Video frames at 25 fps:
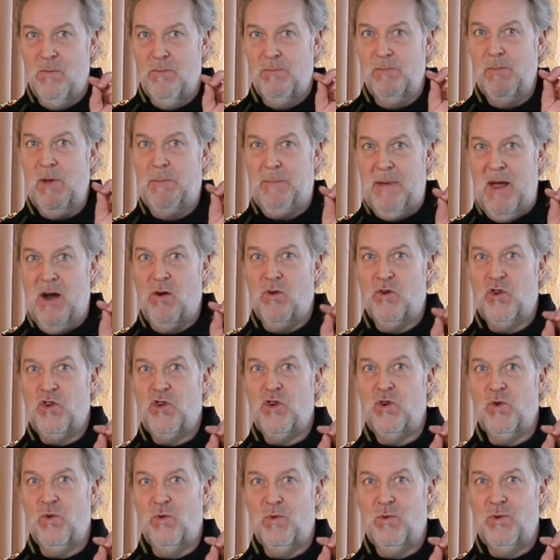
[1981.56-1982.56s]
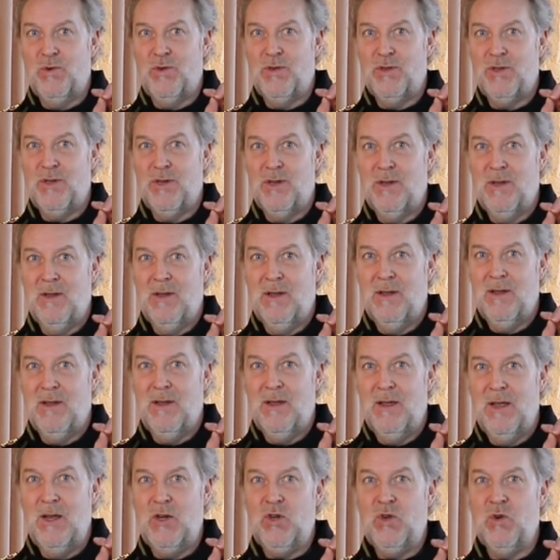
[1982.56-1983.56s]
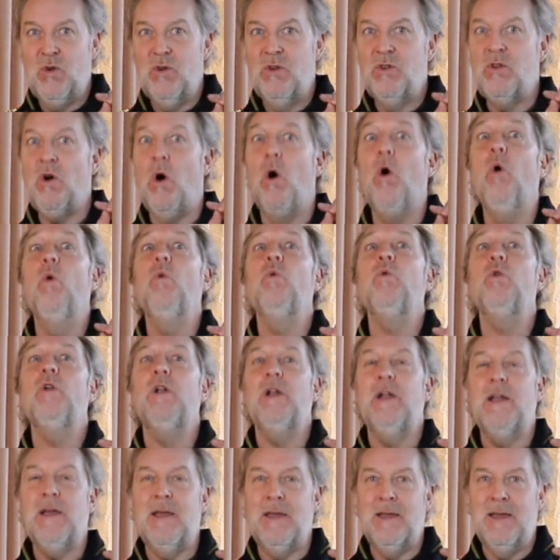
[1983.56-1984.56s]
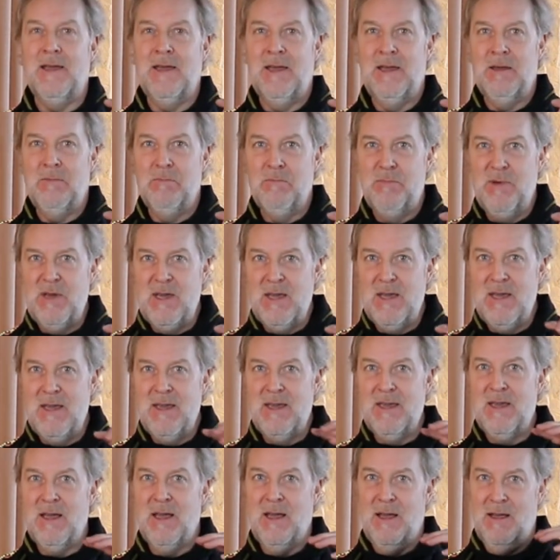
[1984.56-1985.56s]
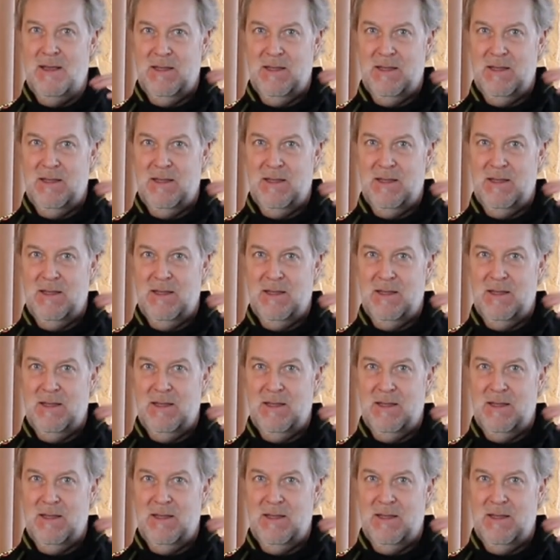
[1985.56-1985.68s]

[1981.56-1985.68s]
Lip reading: a pair of shoes, it shouldn't only be